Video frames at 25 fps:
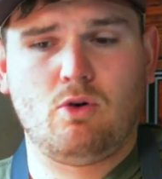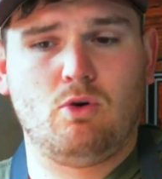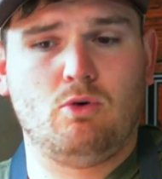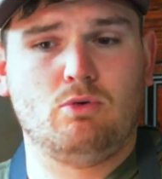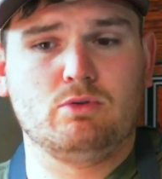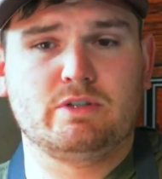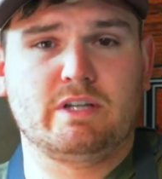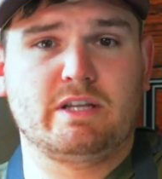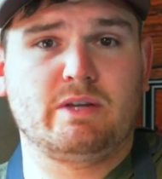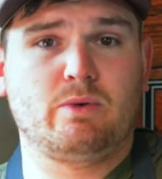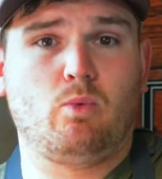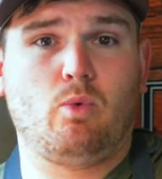
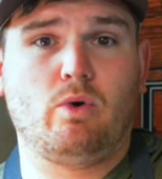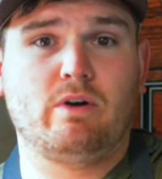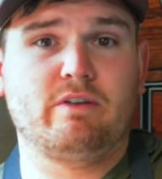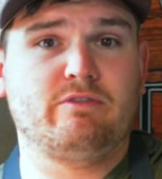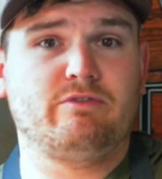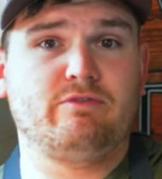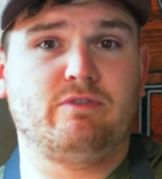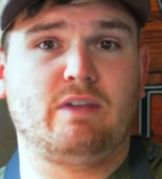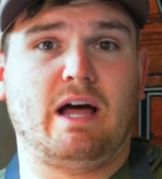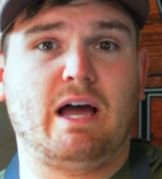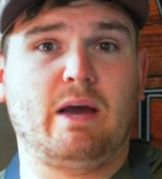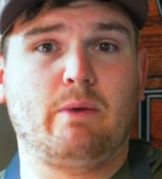only one
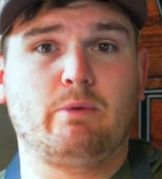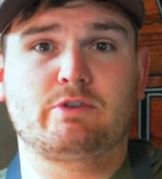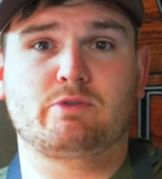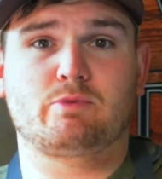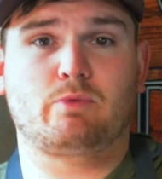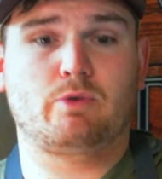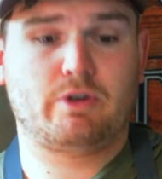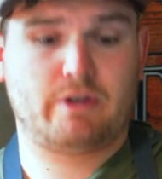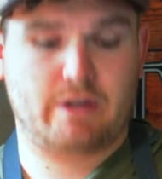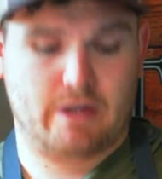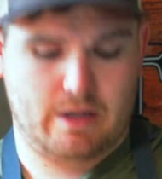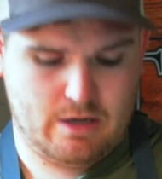fly was
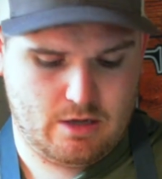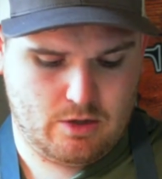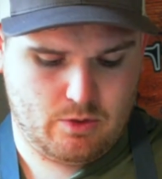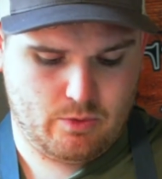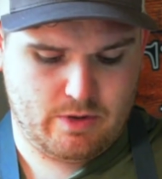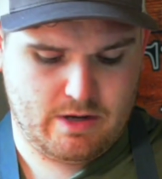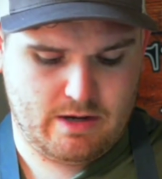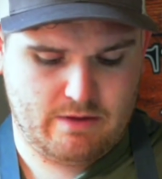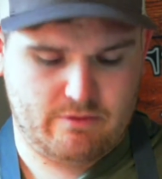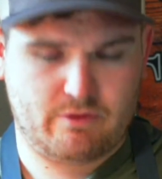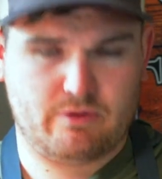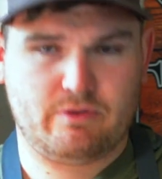working or
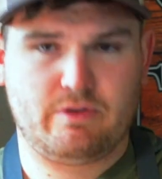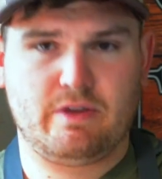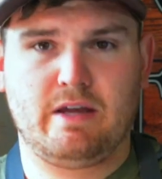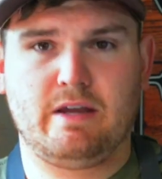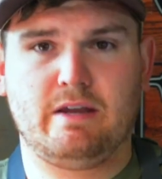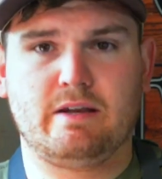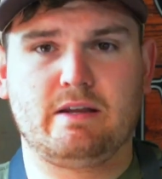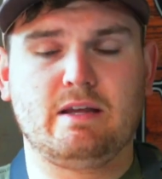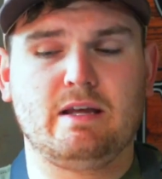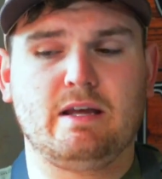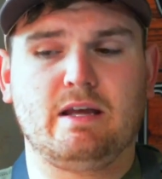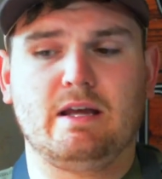whatever,
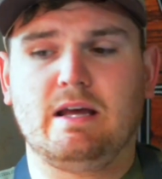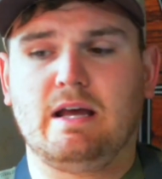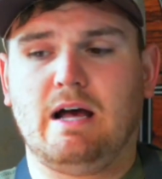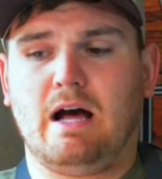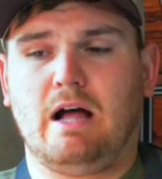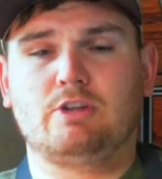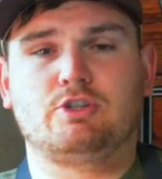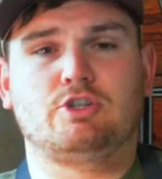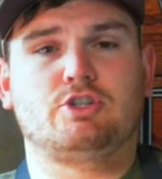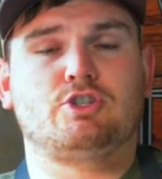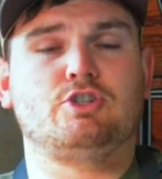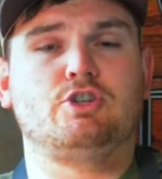then
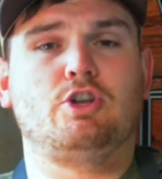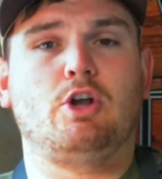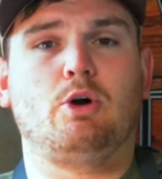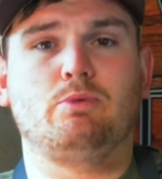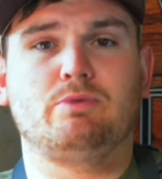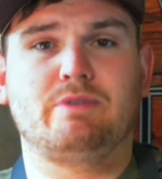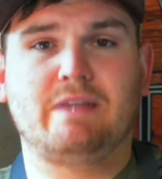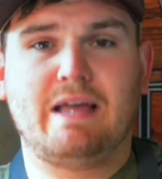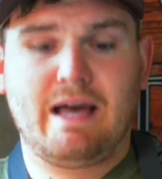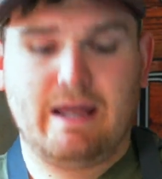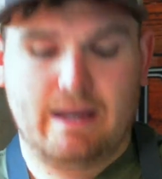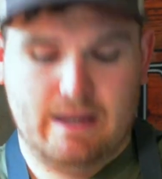I'll just
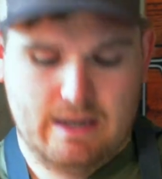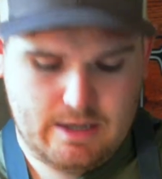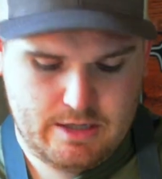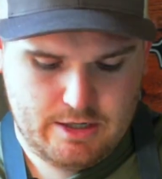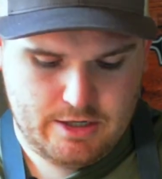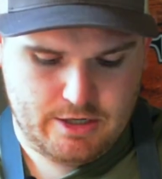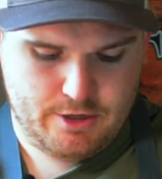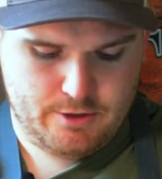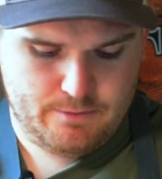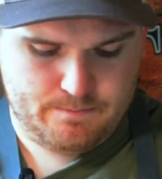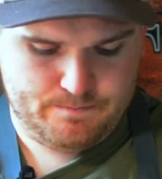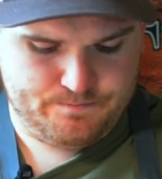note that in
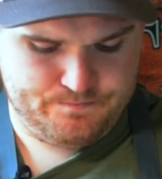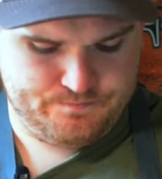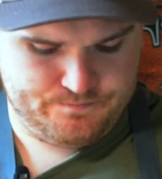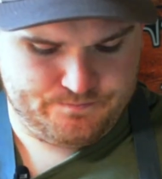here.